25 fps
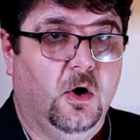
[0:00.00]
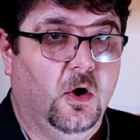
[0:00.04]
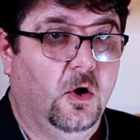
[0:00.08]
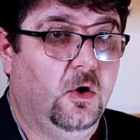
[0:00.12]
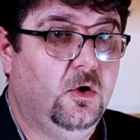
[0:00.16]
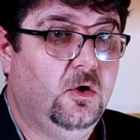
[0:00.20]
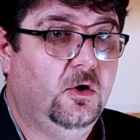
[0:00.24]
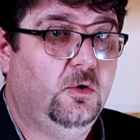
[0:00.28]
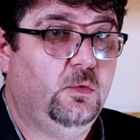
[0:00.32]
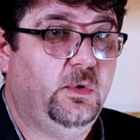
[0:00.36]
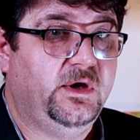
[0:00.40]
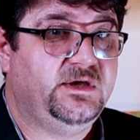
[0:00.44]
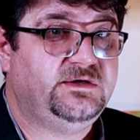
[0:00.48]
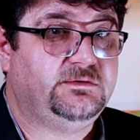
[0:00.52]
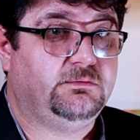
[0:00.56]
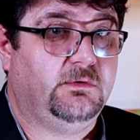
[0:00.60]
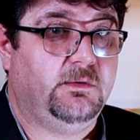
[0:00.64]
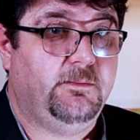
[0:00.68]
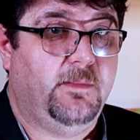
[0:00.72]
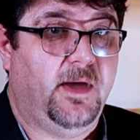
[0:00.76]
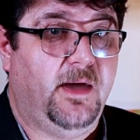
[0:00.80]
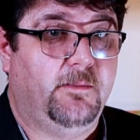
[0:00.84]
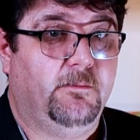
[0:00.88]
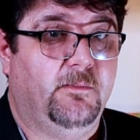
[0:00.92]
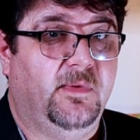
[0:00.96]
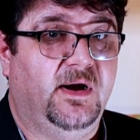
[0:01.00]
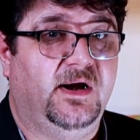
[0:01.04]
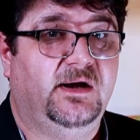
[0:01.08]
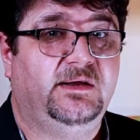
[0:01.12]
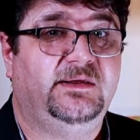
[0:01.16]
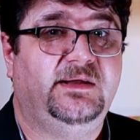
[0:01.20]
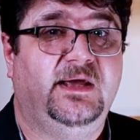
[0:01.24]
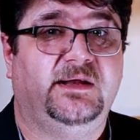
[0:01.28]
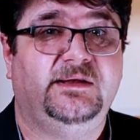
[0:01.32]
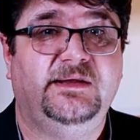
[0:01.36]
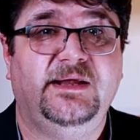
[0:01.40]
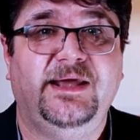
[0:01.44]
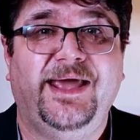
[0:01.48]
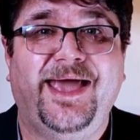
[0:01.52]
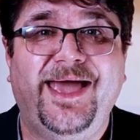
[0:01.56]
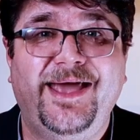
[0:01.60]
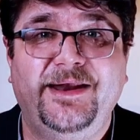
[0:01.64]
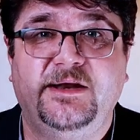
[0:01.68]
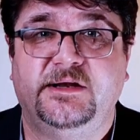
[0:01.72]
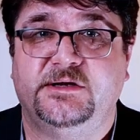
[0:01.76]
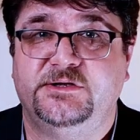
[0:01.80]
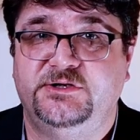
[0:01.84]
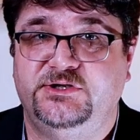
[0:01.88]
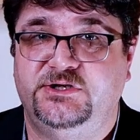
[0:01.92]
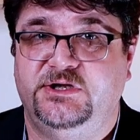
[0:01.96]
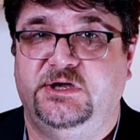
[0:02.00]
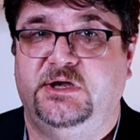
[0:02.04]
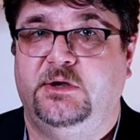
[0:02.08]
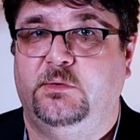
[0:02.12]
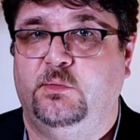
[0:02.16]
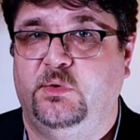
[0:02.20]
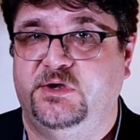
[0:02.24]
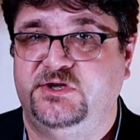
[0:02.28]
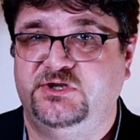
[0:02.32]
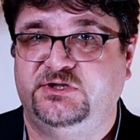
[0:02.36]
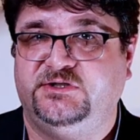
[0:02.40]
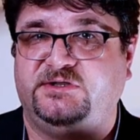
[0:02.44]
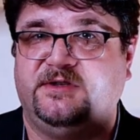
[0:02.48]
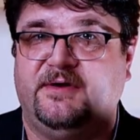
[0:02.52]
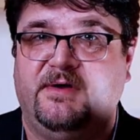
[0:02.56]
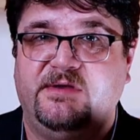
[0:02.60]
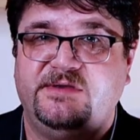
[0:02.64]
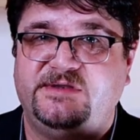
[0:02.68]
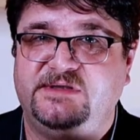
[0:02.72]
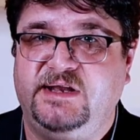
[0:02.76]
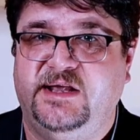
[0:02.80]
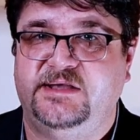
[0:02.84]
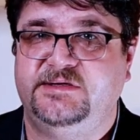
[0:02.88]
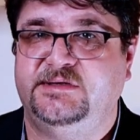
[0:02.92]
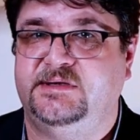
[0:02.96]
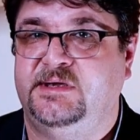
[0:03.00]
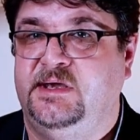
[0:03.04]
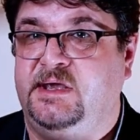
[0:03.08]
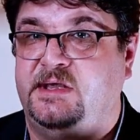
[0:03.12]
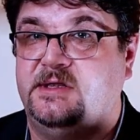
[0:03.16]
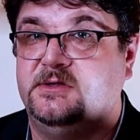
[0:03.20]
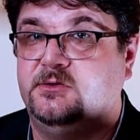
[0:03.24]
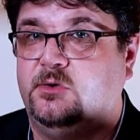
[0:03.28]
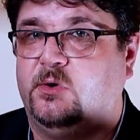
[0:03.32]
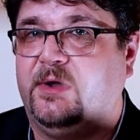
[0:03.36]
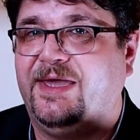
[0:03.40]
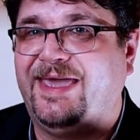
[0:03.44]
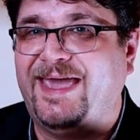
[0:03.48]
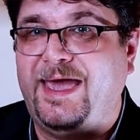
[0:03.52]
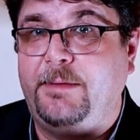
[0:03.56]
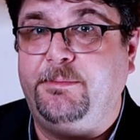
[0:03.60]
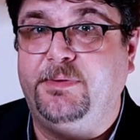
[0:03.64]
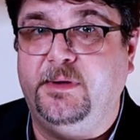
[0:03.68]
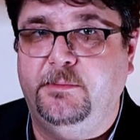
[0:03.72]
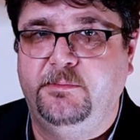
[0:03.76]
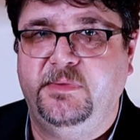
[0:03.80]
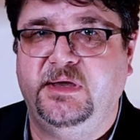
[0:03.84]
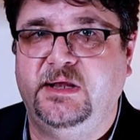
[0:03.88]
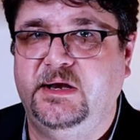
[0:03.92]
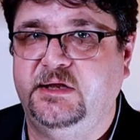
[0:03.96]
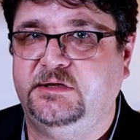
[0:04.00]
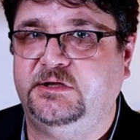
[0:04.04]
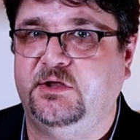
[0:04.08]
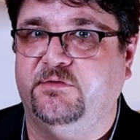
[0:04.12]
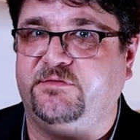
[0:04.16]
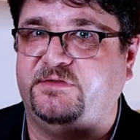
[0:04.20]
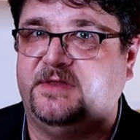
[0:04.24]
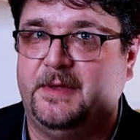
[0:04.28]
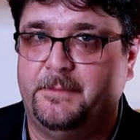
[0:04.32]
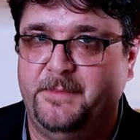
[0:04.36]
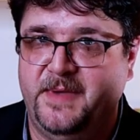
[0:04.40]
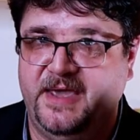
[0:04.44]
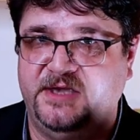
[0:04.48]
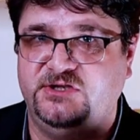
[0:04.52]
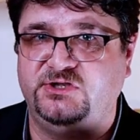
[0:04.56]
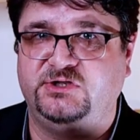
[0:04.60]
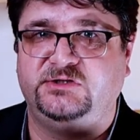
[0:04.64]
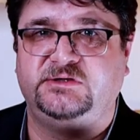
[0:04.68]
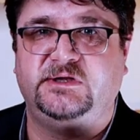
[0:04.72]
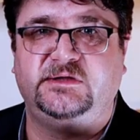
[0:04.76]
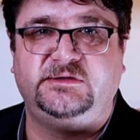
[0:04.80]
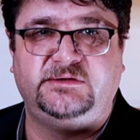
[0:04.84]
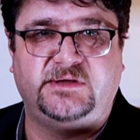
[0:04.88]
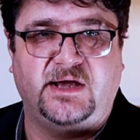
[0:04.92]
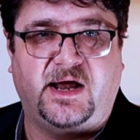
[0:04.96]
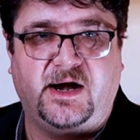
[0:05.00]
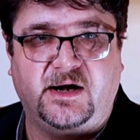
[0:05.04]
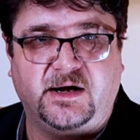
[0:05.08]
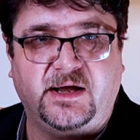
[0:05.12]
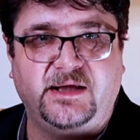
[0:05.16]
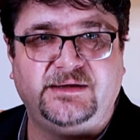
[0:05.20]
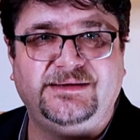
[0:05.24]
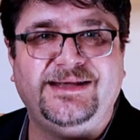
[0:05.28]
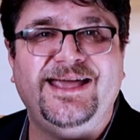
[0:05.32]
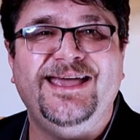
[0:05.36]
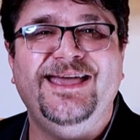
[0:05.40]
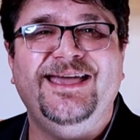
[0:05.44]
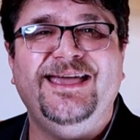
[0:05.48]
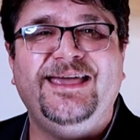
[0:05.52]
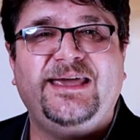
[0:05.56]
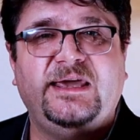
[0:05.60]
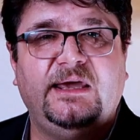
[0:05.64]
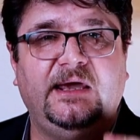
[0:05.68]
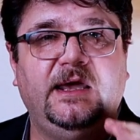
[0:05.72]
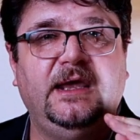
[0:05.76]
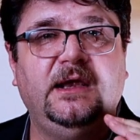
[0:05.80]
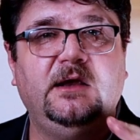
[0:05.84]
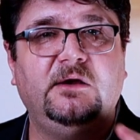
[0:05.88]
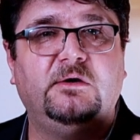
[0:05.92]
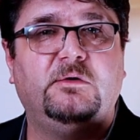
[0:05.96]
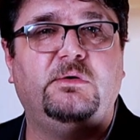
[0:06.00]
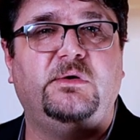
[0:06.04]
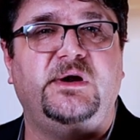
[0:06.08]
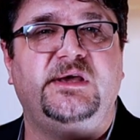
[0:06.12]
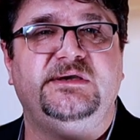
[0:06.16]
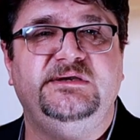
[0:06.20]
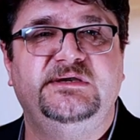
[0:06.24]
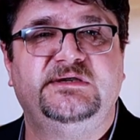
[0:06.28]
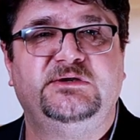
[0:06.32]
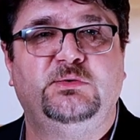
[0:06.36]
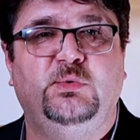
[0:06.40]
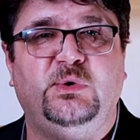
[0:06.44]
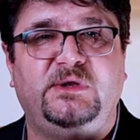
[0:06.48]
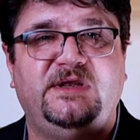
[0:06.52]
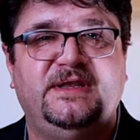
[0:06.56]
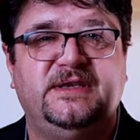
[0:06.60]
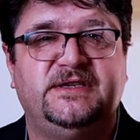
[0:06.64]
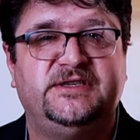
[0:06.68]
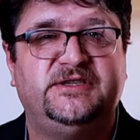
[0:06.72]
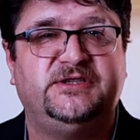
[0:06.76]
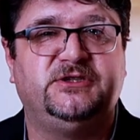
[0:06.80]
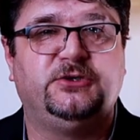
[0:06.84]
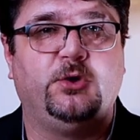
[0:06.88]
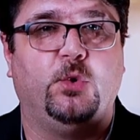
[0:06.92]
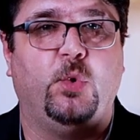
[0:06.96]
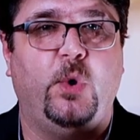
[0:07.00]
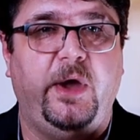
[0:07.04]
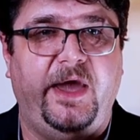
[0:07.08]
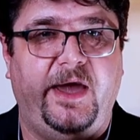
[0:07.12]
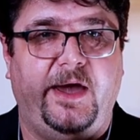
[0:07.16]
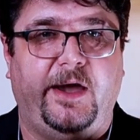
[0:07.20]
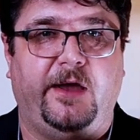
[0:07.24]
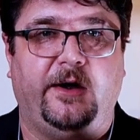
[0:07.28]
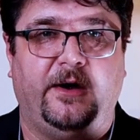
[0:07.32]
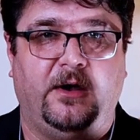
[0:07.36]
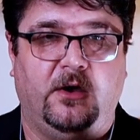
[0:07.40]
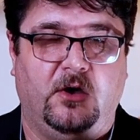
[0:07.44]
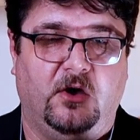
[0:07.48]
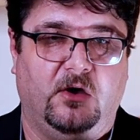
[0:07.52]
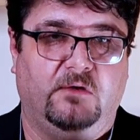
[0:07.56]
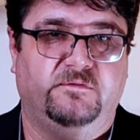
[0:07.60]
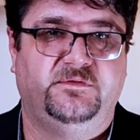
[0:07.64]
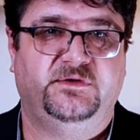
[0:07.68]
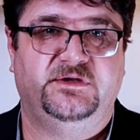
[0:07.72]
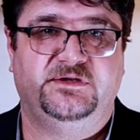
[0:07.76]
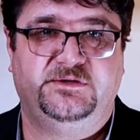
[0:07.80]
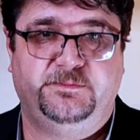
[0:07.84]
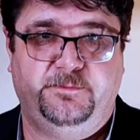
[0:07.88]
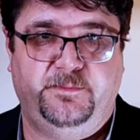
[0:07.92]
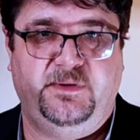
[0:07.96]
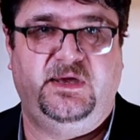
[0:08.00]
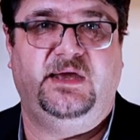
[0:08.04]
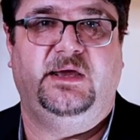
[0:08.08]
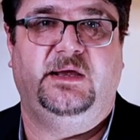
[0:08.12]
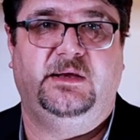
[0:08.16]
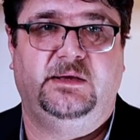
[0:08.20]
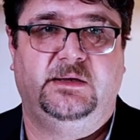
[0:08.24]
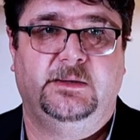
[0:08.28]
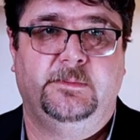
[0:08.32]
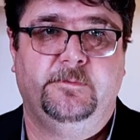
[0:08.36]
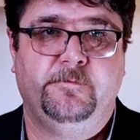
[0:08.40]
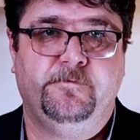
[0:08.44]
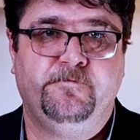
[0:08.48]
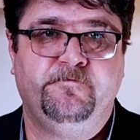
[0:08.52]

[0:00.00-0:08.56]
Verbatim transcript: Always remember that the energy, which translates into capability of damaging the target, increases with the square of the speed.